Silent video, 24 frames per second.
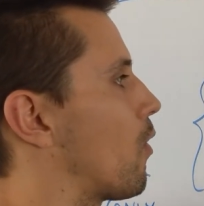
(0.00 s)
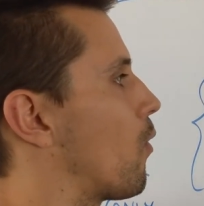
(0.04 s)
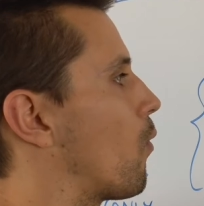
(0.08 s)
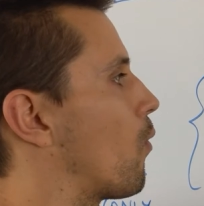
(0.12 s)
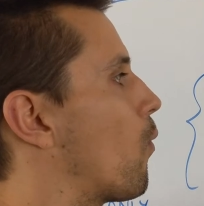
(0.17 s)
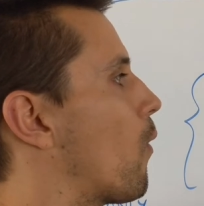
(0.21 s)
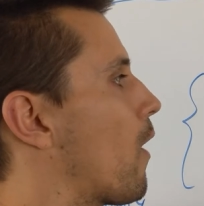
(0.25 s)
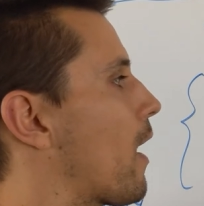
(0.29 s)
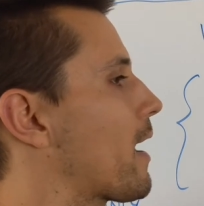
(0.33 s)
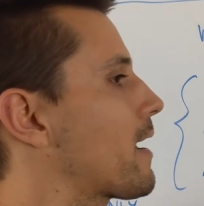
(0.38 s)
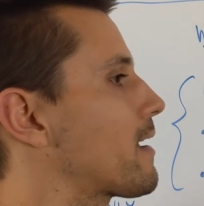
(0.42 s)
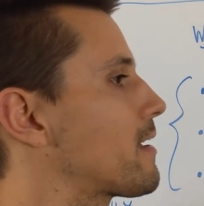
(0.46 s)

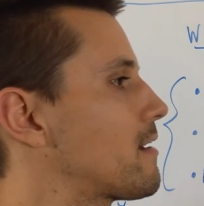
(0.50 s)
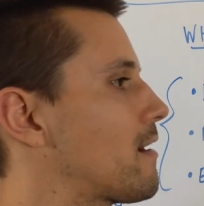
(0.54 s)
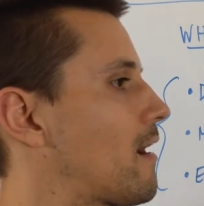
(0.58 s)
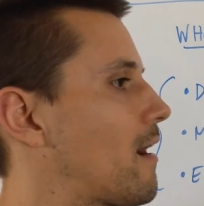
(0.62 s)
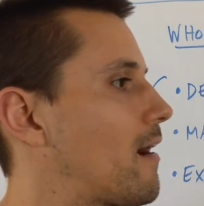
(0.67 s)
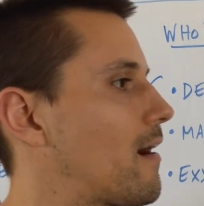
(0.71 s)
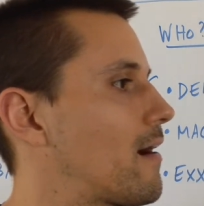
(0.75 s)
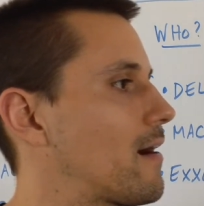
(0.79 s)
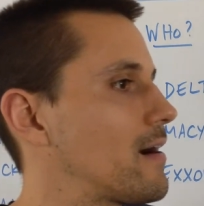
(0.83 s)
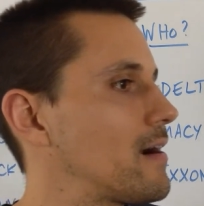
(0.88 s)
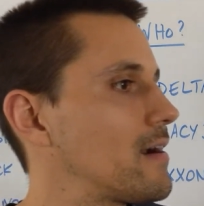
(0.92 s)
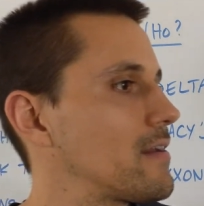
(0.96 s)
Why
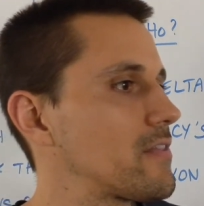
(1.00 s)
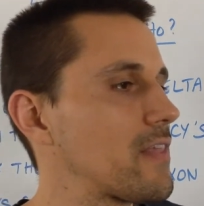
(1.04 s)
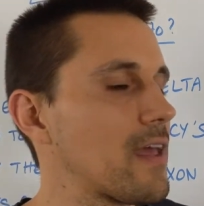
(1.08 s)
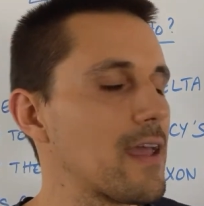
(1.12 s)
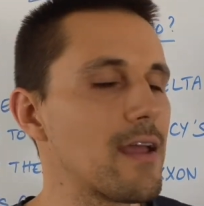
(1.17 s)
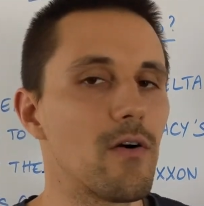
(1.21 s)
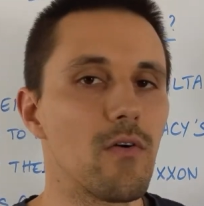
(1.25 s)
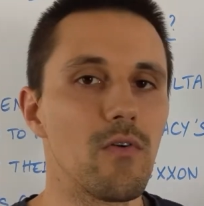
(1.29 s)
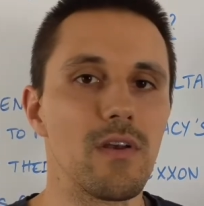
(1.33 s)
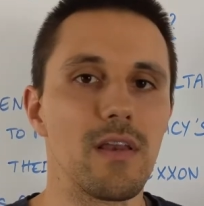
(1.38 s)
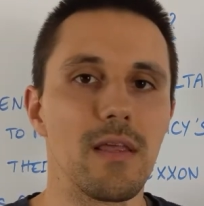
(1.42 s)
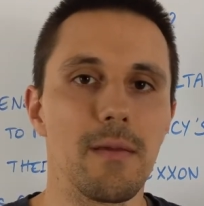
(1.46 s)
are
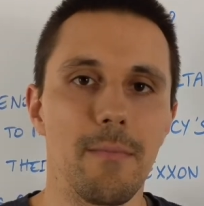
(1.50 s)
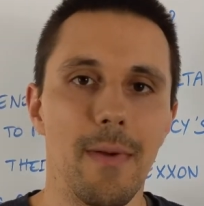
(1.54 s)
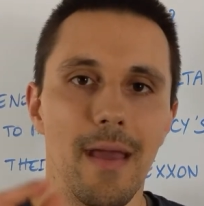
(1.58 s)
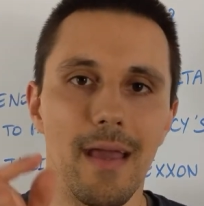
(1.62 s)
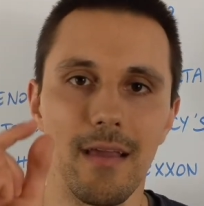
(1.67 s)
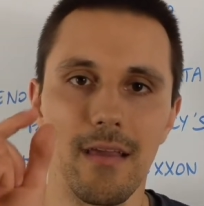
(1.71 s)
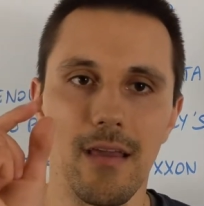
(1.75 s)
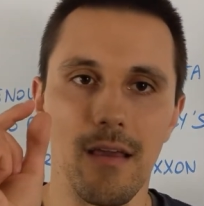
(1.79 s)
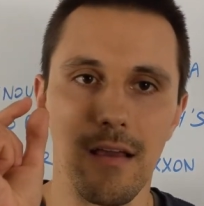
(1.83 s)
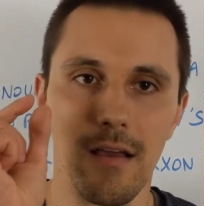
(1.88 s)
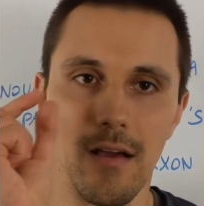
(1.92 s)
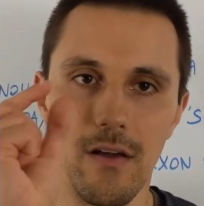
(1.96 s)
they only
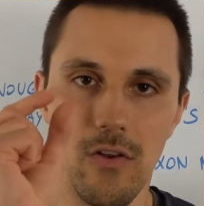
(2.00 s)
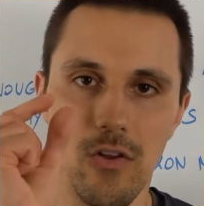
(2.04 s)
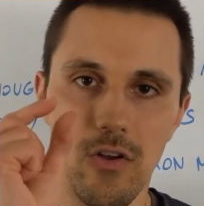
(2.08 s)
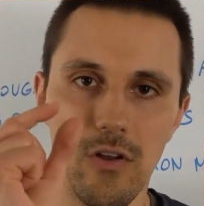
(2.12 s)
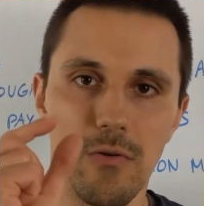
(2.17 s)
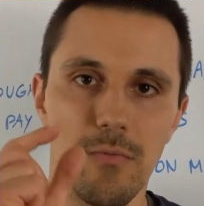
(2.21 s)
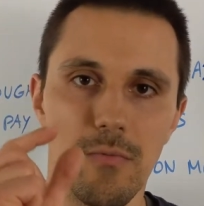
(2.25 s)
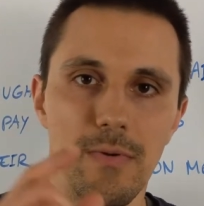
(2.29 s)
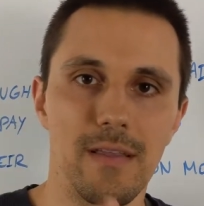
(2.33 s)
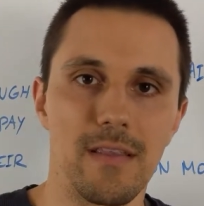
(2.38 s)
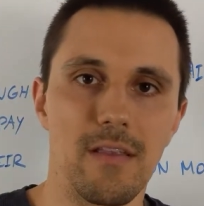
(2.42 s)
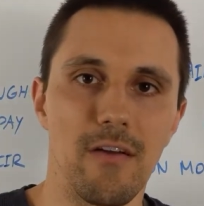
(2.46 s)
making a
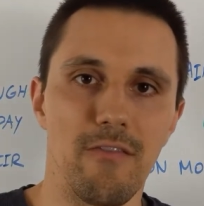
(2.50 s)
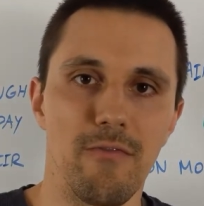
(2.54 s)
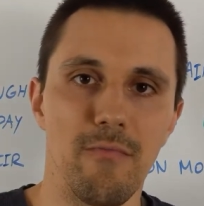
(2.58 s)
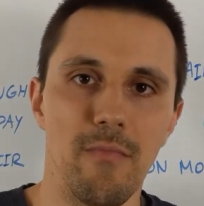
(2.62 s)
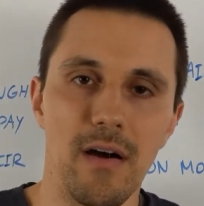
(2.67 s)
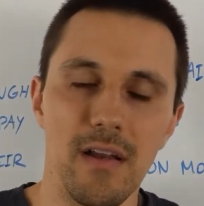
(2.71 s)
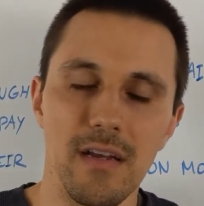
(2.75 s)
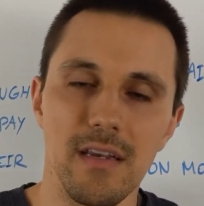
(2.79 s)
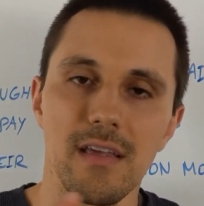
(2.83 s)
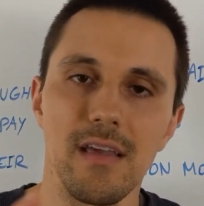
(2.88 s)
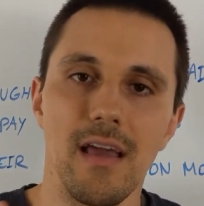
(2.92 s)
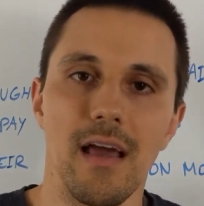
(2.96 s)
little bit of
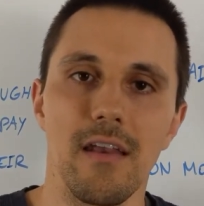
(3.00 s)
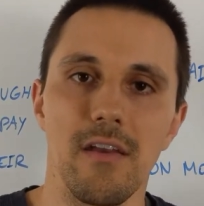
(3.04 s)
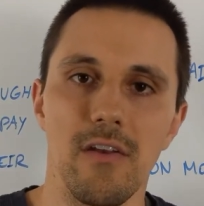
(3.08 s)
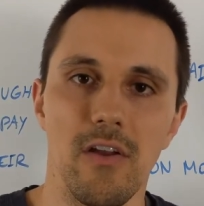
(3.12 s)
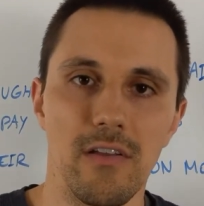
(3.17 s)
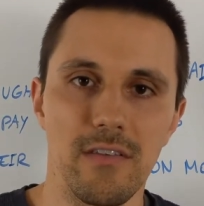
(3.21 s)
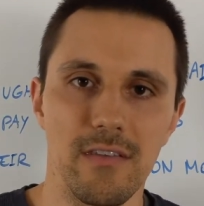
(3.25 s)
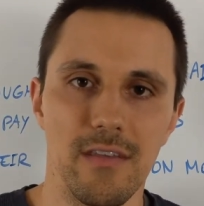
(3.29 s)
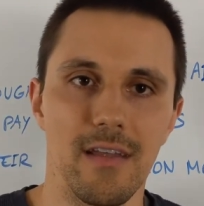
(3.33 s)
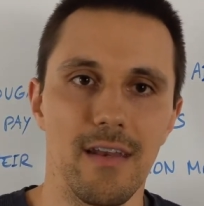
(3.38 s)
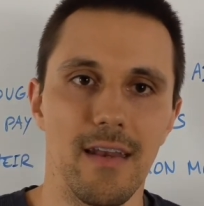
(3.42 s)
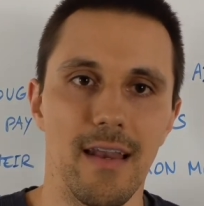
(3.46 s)
money and
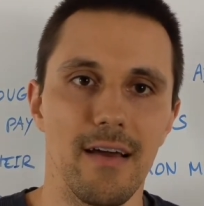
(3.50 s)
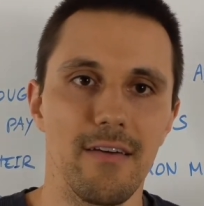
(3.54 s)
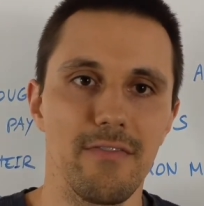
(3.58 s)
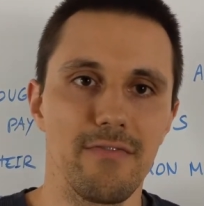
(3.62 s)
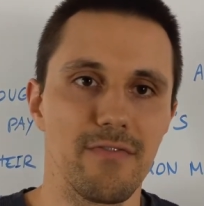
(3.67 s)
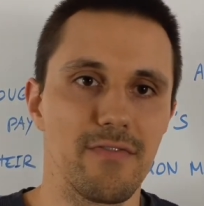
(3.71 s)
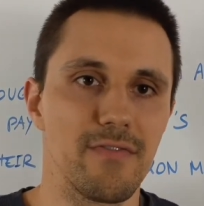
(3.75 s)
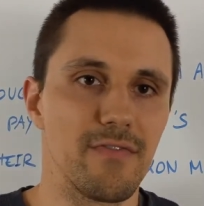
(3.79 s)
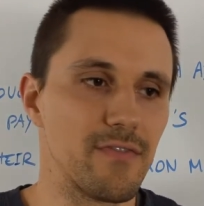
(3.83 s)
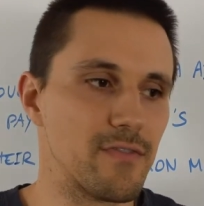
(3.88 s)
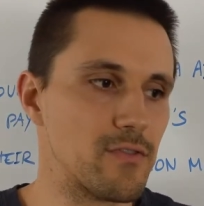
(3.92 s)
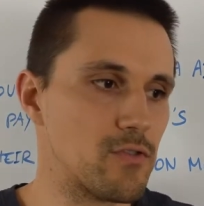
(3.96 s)
not
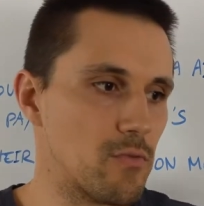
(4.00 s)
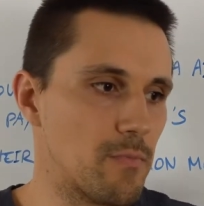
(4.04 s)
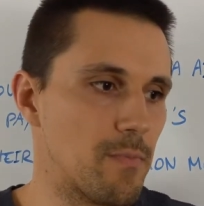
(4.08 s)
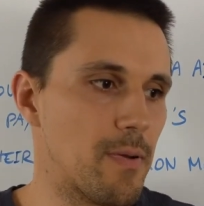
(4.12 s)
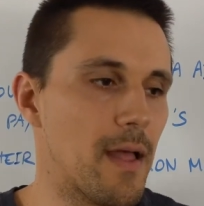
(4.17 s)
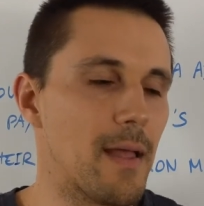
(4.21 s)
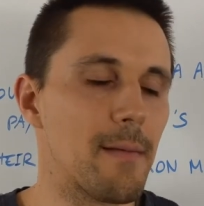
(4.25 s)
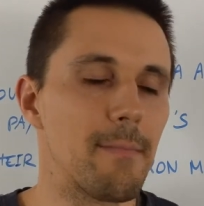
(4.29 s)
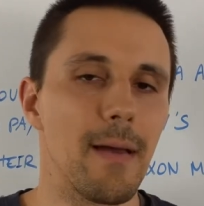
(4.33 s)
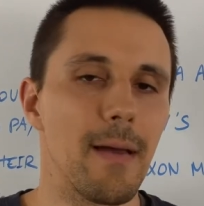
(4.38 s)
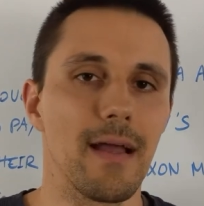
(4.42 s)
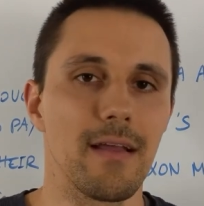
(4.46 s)
enough to
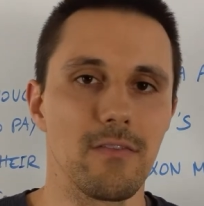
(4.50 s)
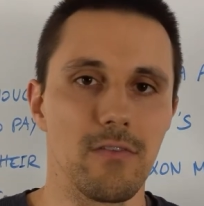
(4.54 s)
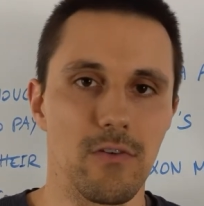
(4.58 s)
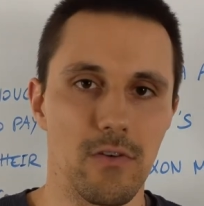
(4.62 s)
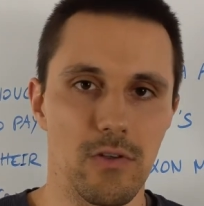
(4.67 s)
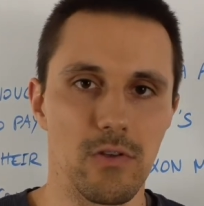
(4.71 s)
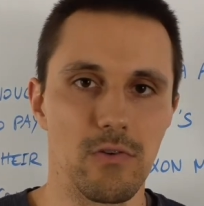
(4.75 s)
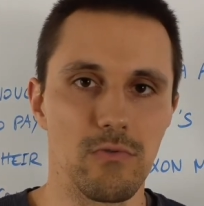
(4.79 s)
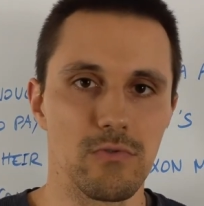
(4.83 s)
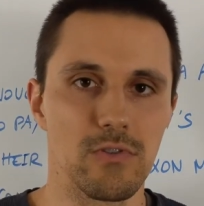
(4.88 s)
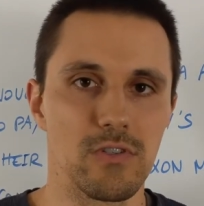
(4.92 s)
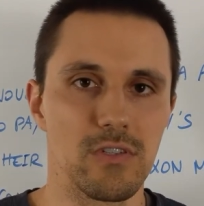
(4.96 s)
pay back the
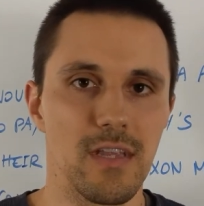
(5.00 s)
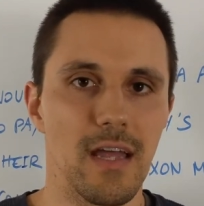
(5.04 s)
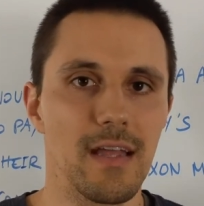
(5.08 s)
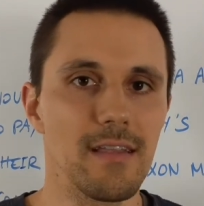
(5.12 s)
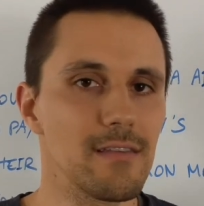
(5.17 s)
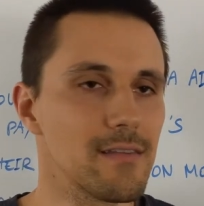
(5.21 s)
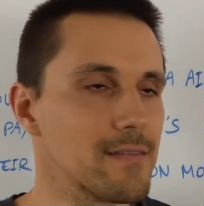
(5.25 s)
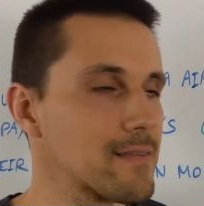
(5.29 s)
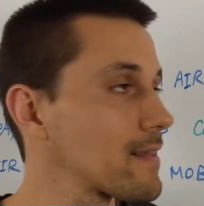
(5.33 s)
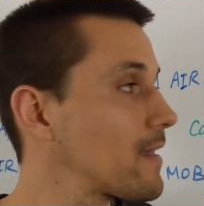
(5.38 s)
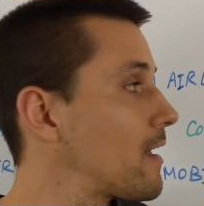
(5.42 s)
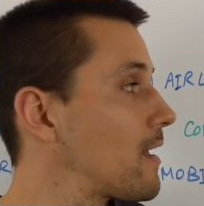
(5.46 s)
huge
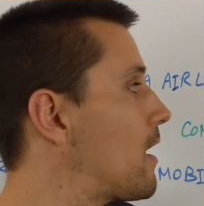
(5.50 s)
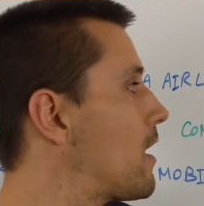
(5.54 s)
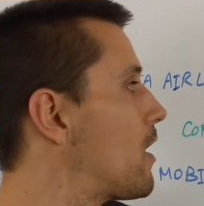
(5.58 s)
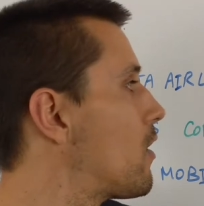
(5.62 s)
debts?